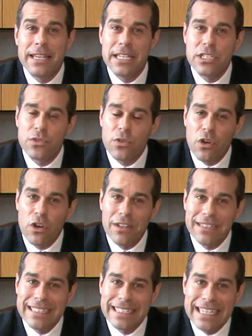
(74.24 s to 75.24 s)
These are
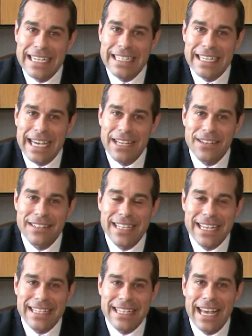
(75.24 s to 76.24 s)
all details
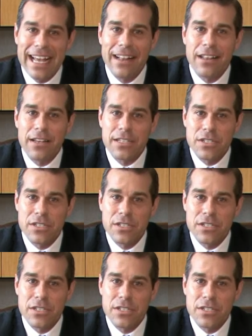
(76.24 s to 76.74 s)
that tell a